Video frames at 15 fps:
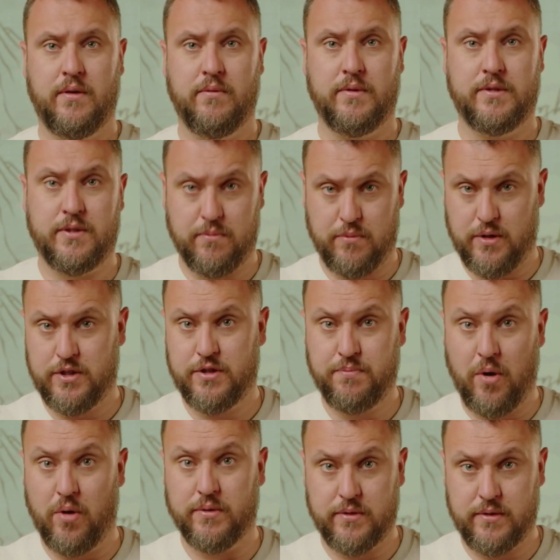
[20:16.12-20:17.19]
with some
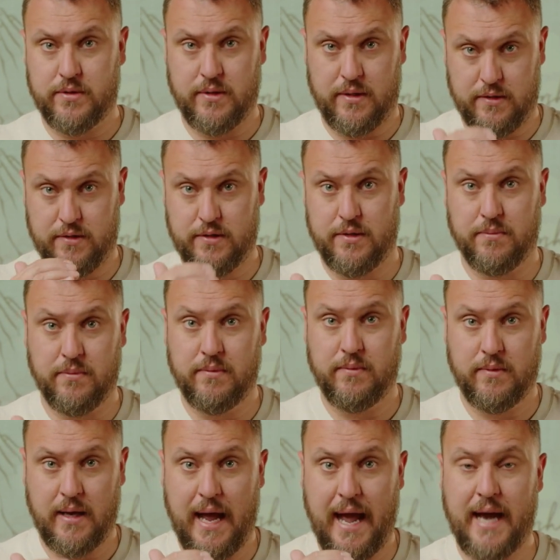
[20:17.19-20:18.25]
response and some
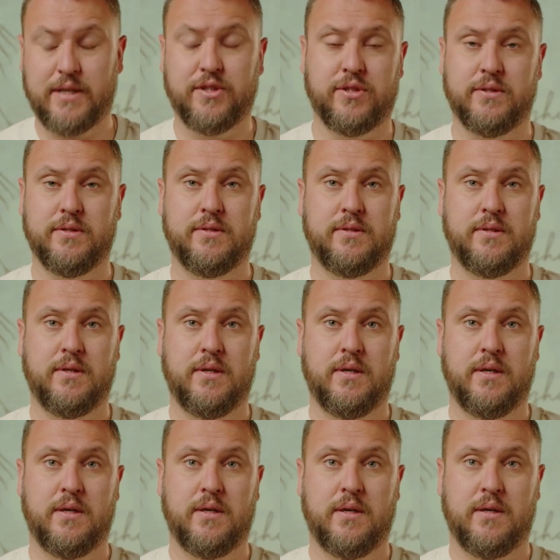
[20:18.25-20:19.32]
actions
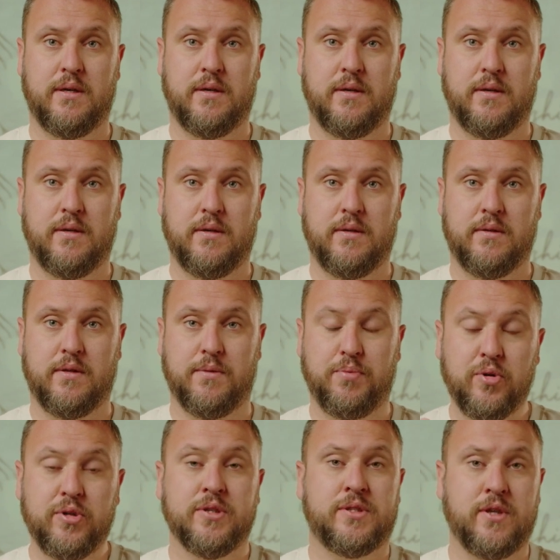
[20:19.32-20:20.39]
to
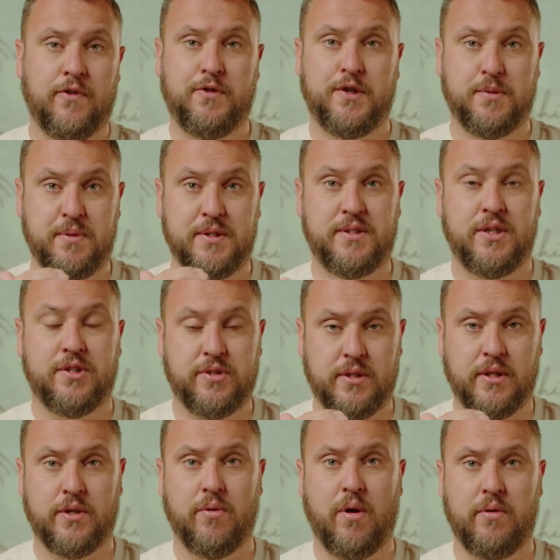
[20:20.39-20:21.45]
put yourself in a position
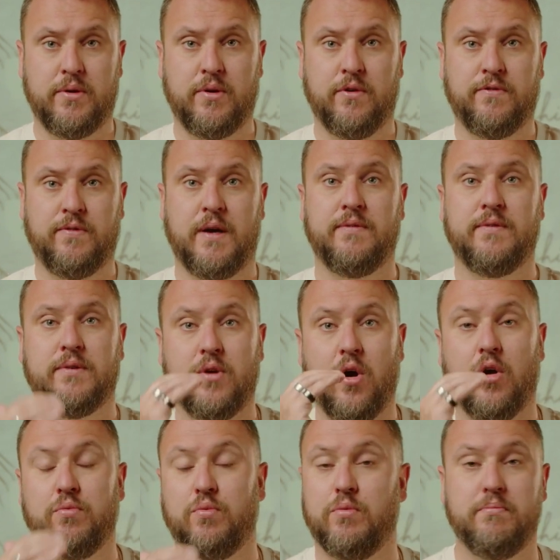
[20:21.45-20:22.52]
to grow in your faith,
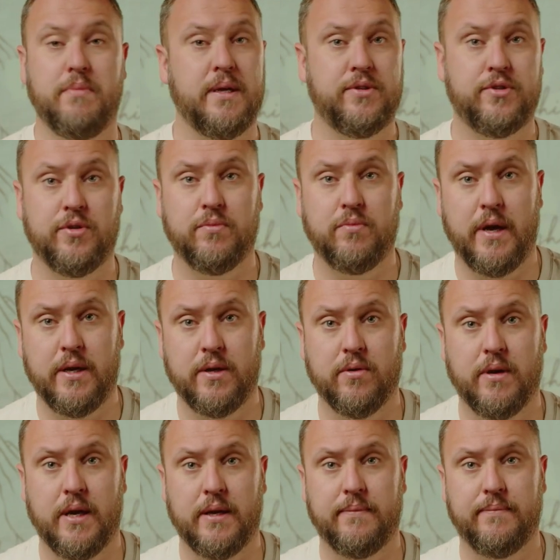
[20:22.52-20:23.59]
God will meet you where
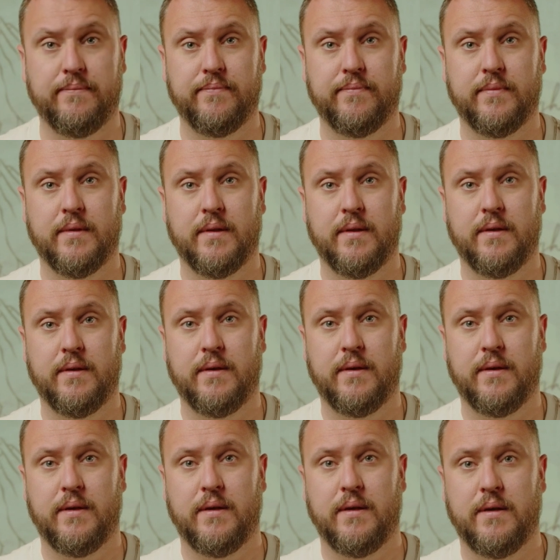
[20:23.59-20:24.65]
you're at.
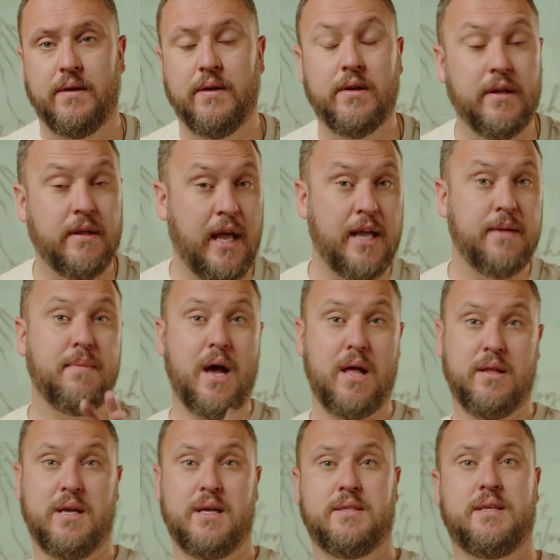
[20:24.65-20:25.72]
You can
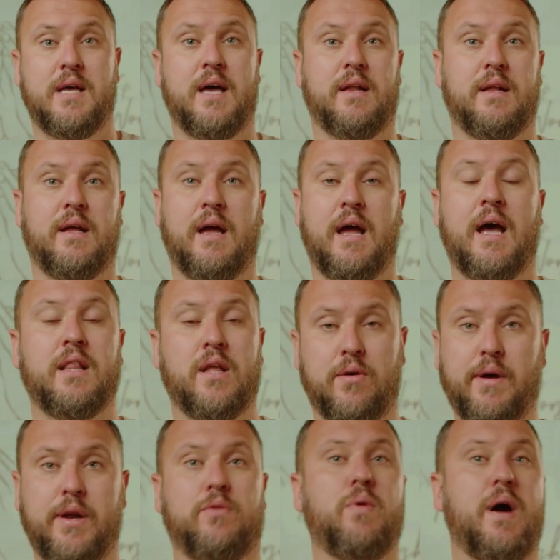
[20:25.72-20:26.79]
email us at
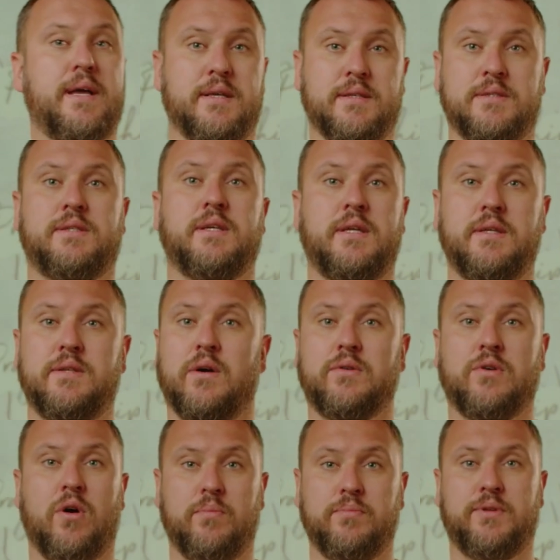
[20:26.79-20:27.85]

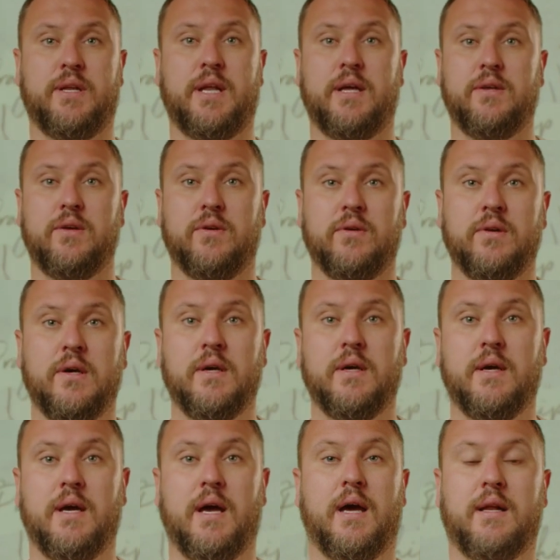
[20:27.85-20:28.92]
hello@awakencity.com.au
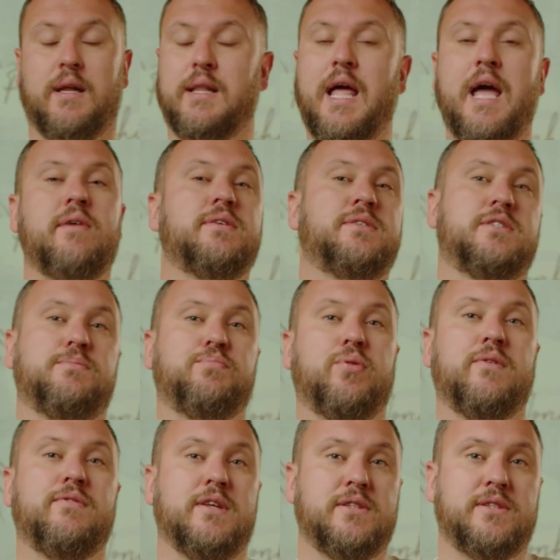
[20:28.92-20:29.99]
and allow us the
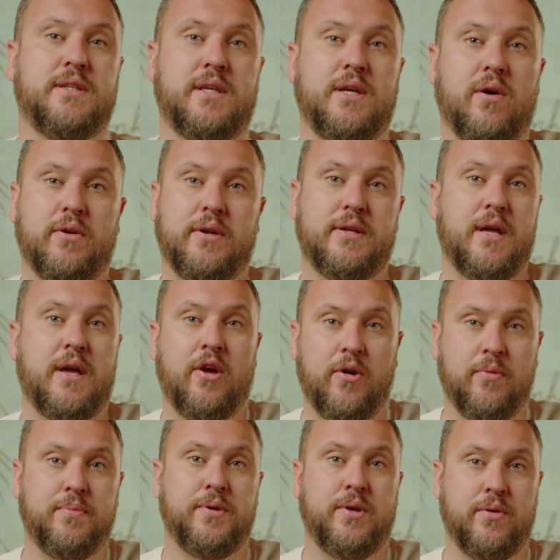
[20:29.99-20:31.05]
privilege and the honour to
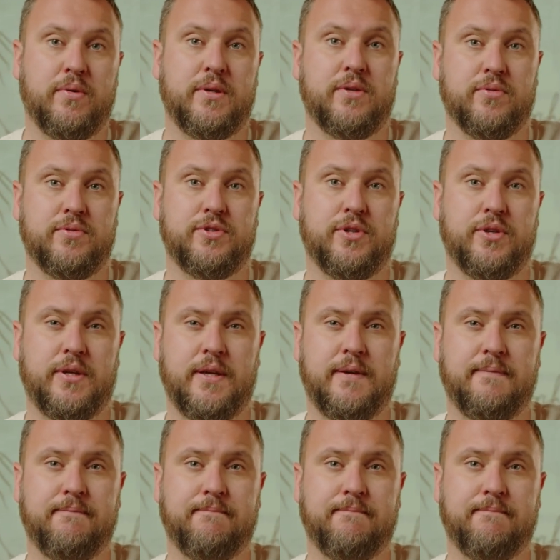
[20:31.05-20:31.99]
help you in your journey.